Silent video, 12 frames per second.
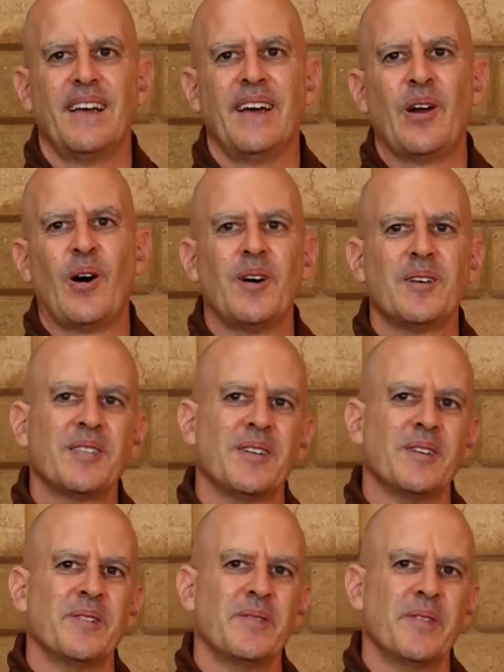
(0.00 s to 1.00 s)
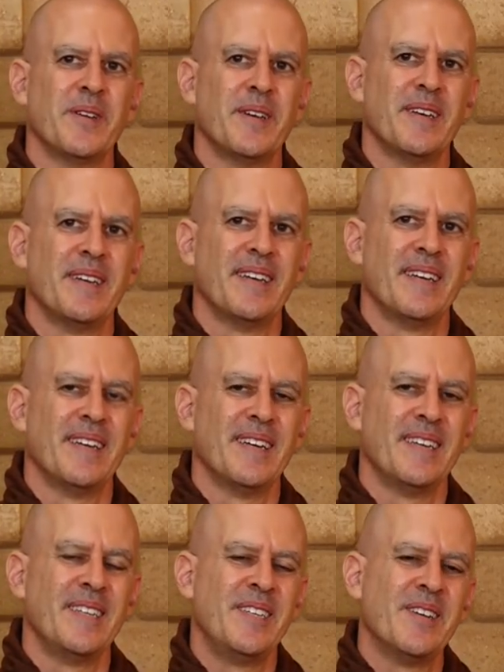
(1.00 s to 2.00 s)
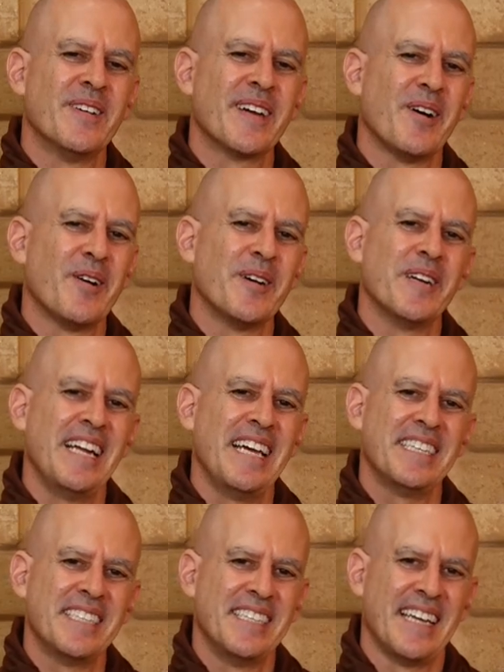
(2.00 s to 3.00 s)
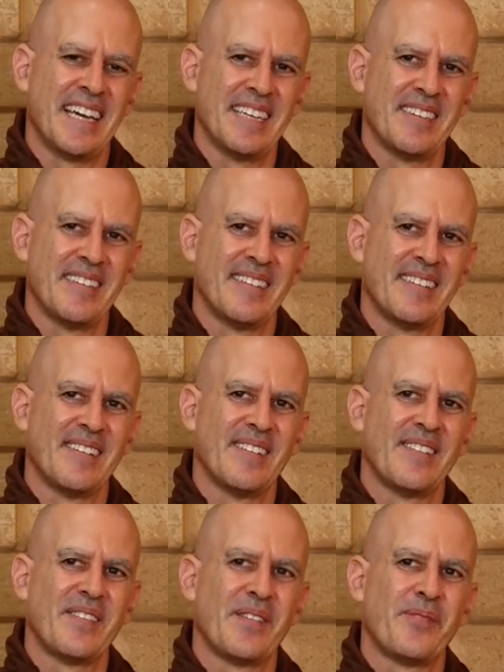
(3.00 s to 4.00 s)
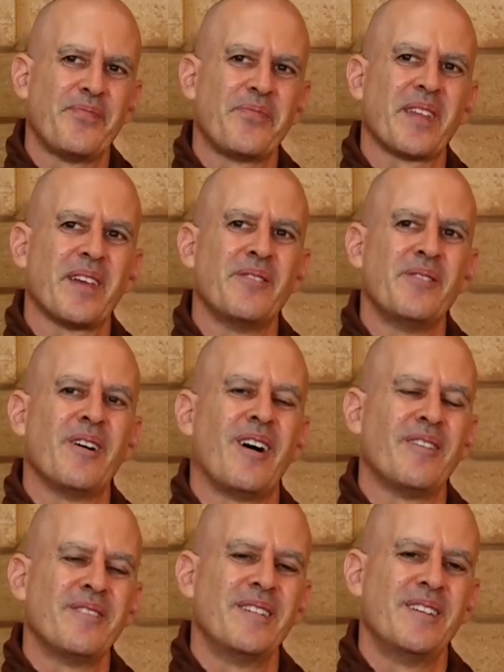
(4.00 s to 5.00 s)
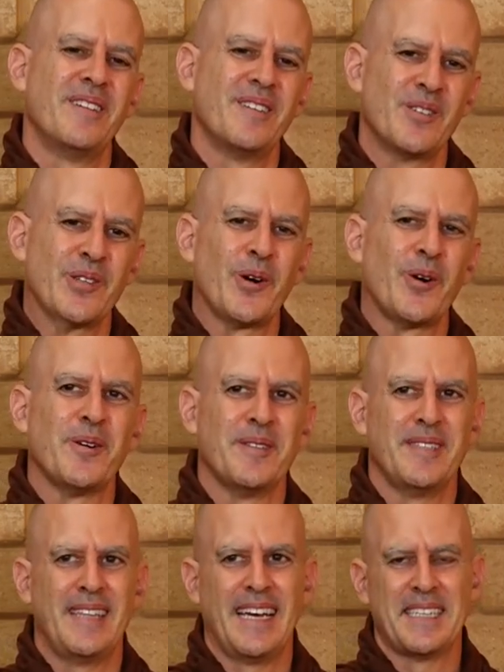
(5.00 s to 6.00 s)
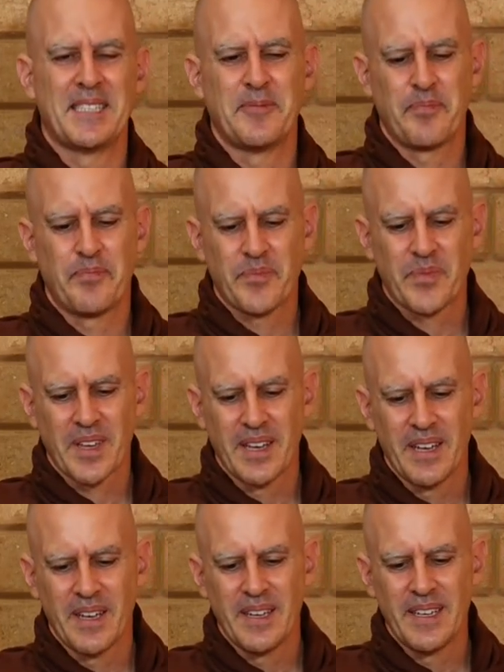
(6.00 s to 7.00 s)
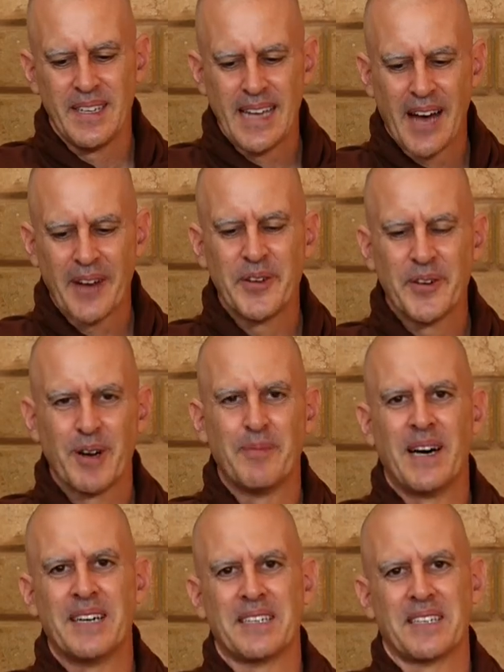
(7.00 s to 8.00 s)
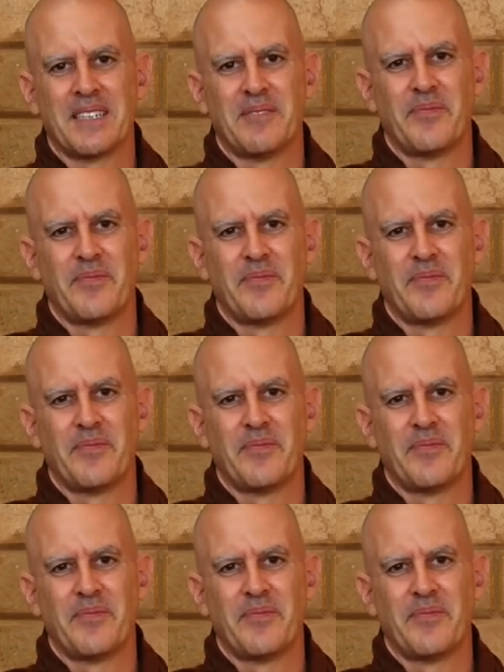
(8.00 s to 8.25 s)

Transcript: And also, during our ordination day, we are often told that now you are a monk.